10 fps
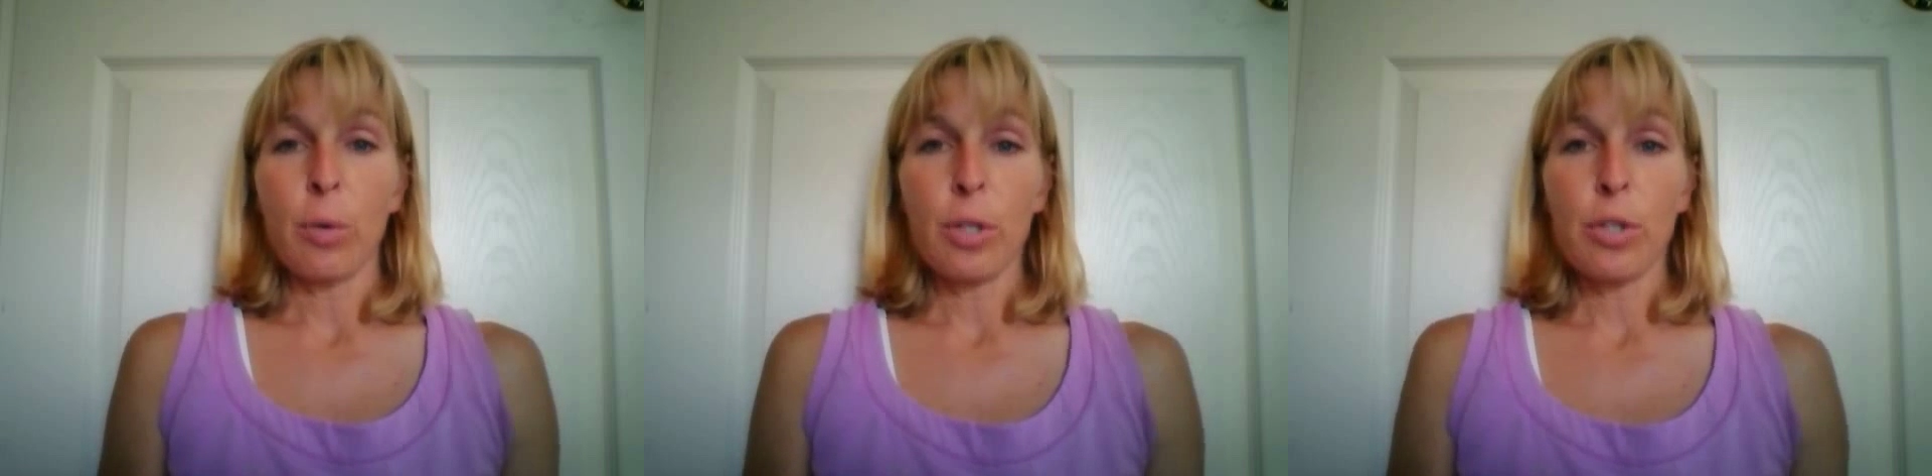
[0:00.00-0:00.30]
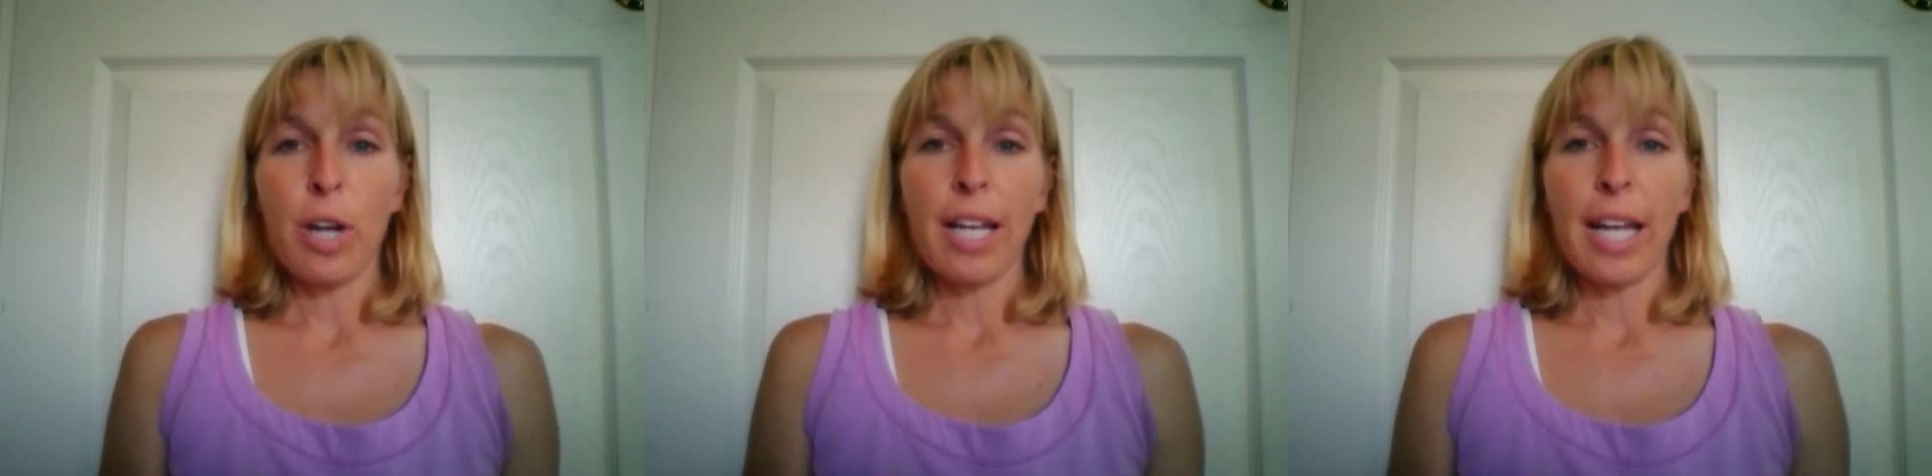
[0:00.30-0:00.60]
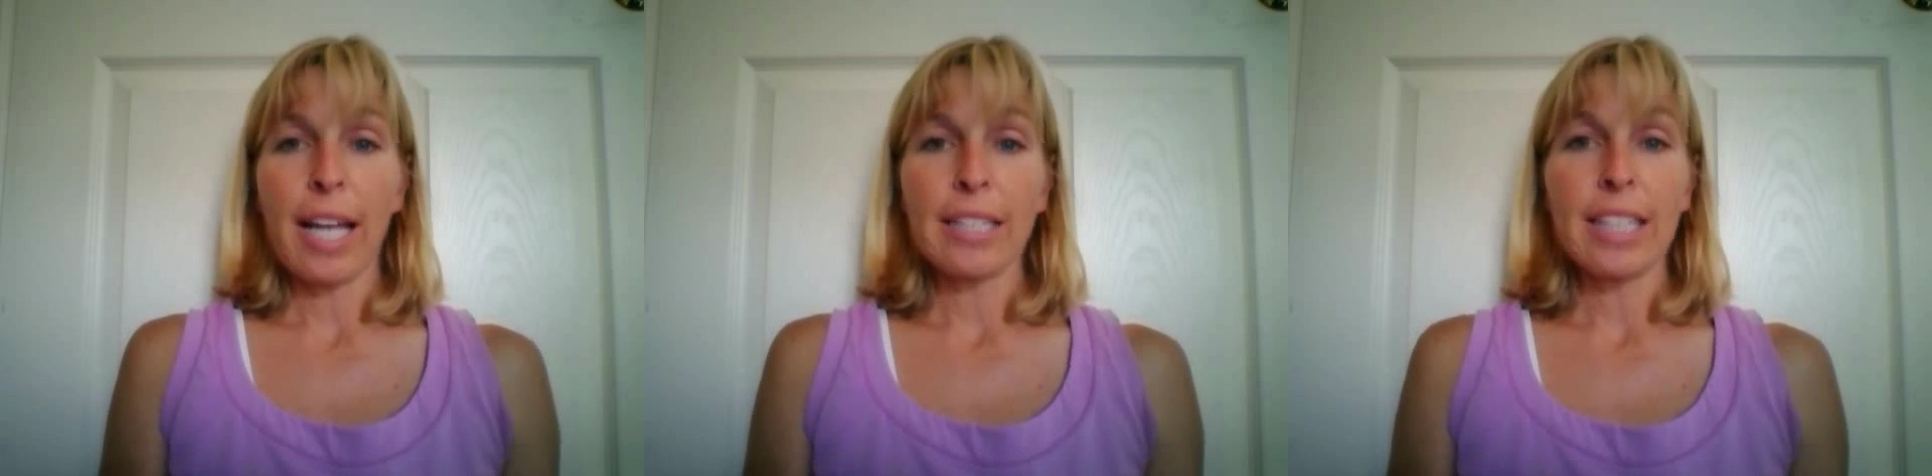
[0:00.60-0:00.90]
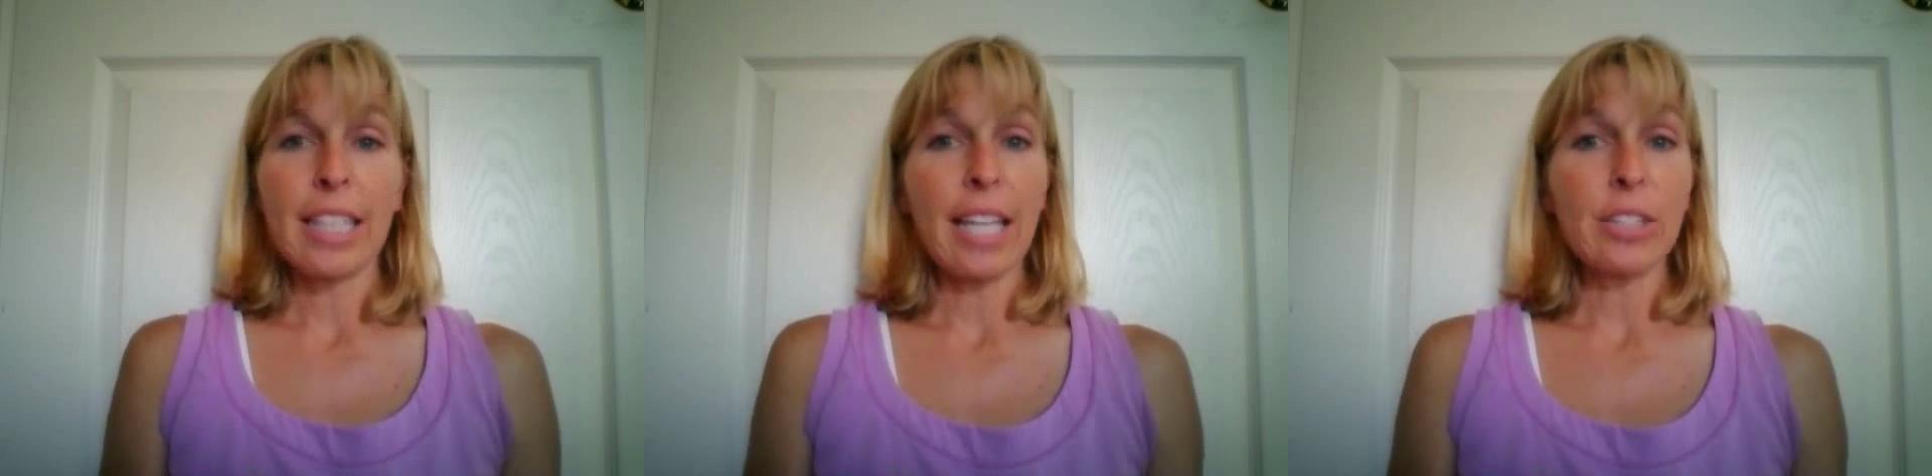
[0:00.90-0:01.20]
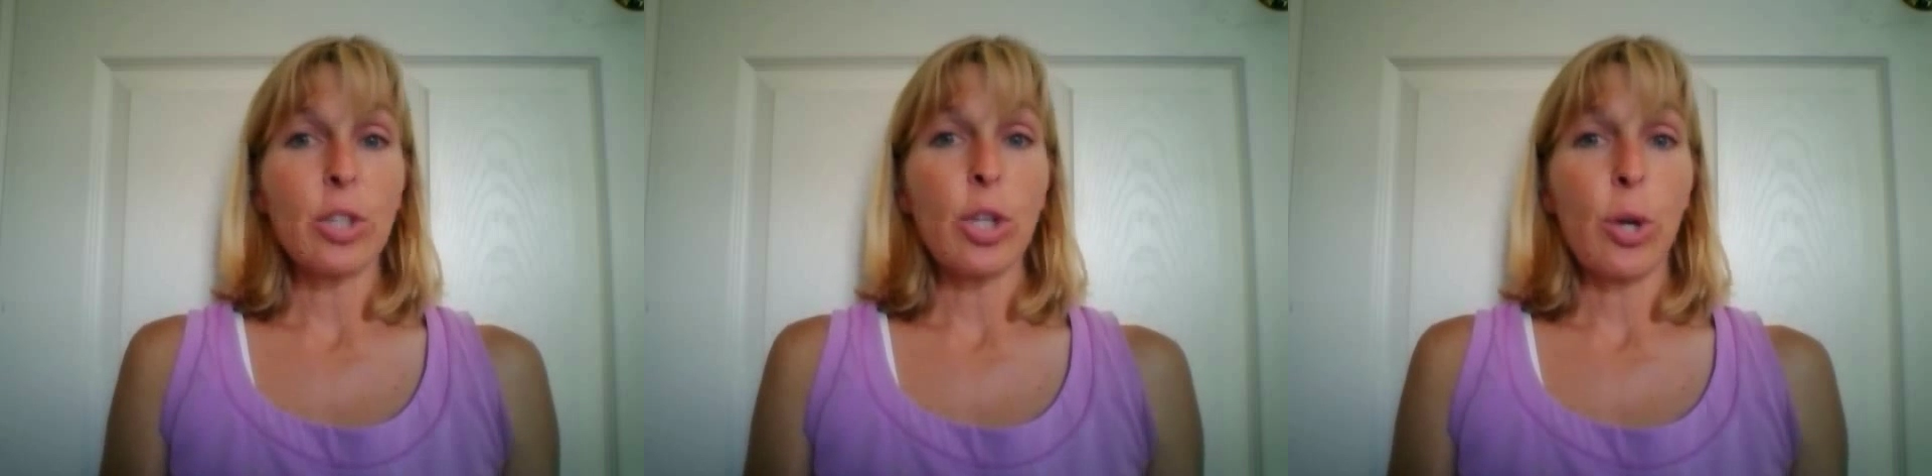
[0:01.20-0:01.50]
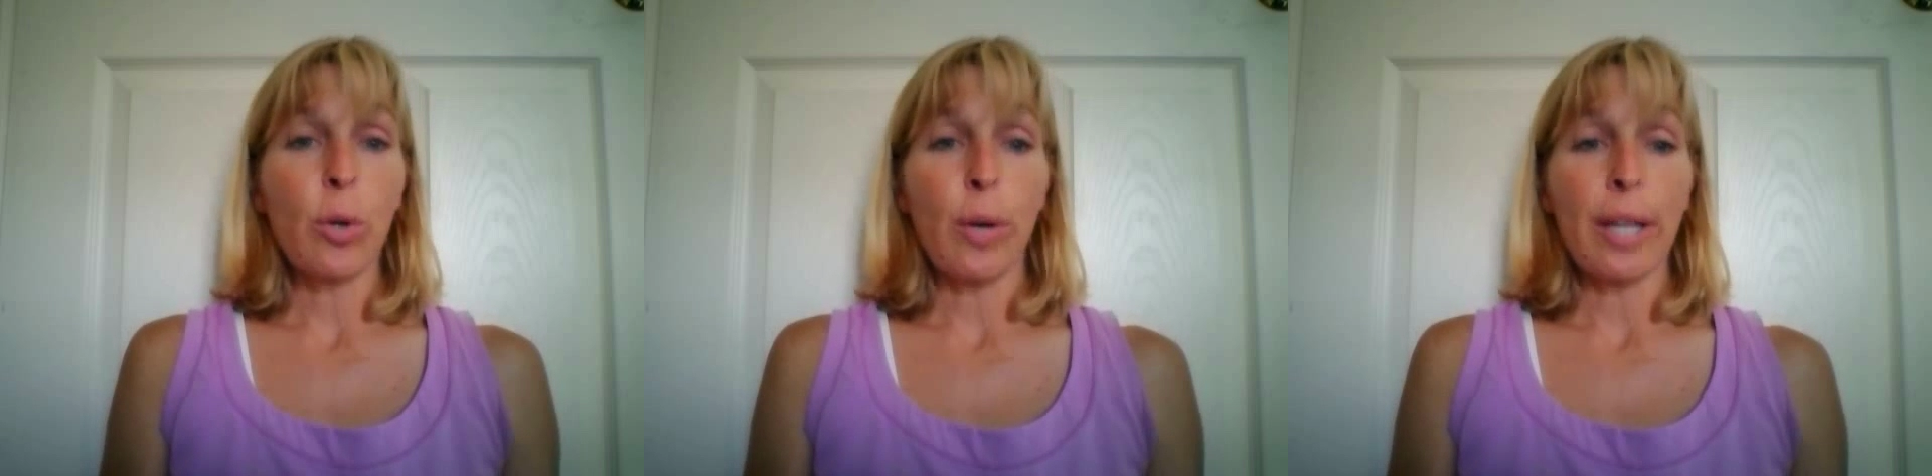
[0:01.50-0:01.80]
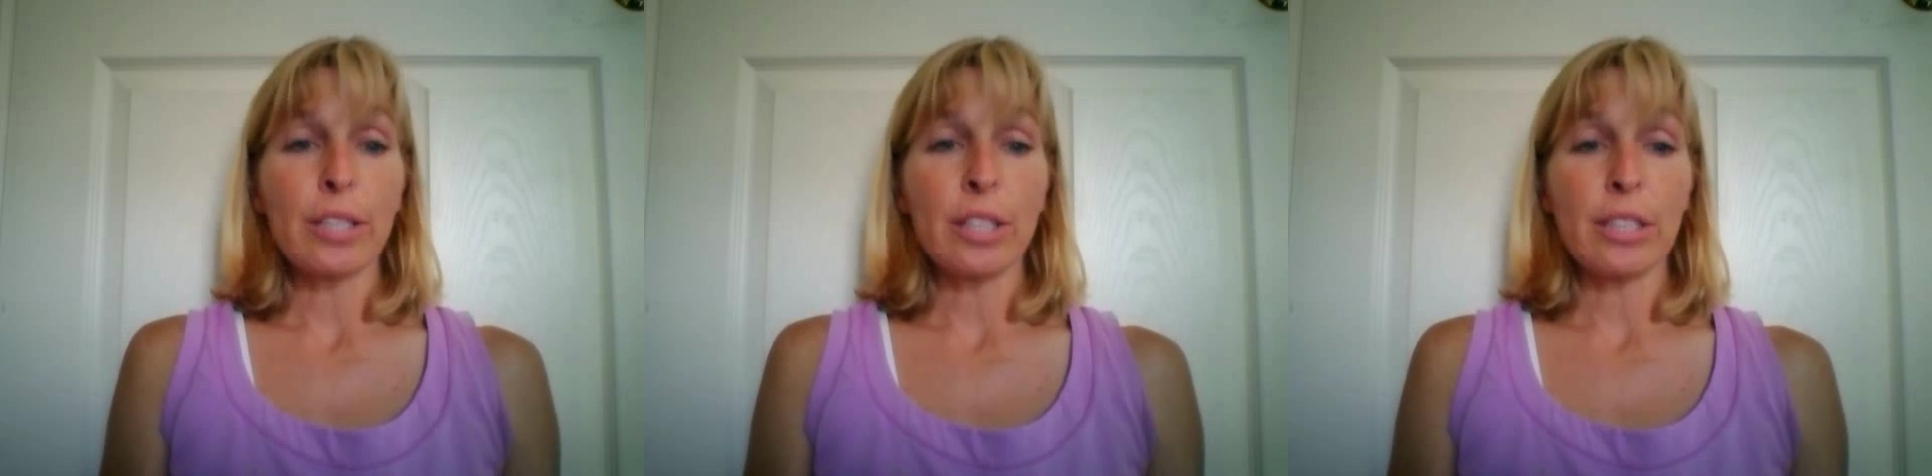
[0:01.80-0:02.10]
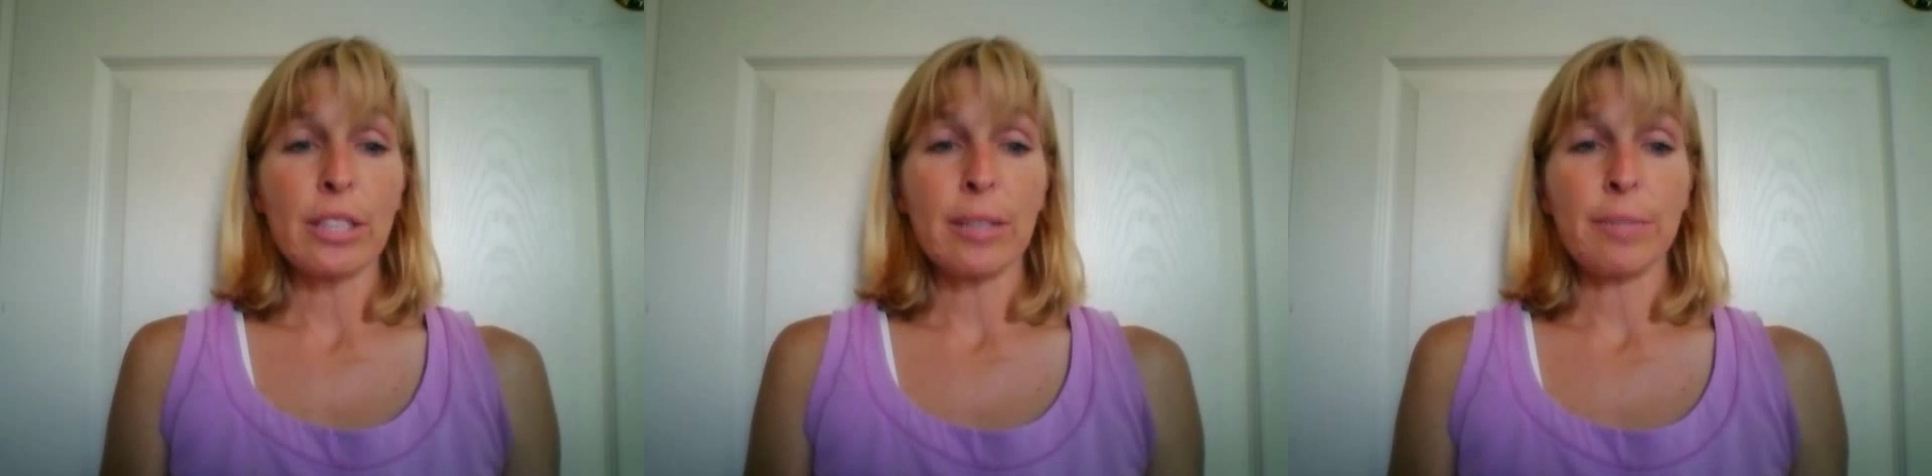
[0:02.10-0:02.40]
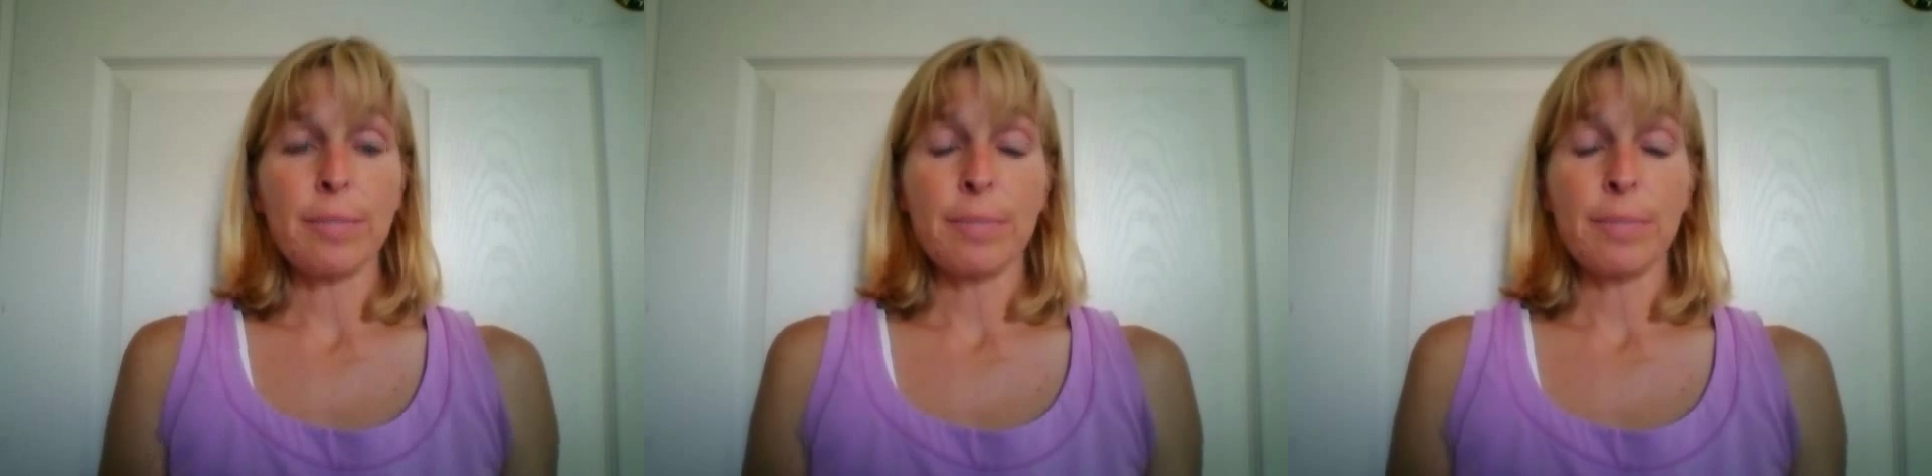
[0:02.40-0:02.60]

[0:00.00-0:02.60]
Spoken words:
would try to ask yes or no questions.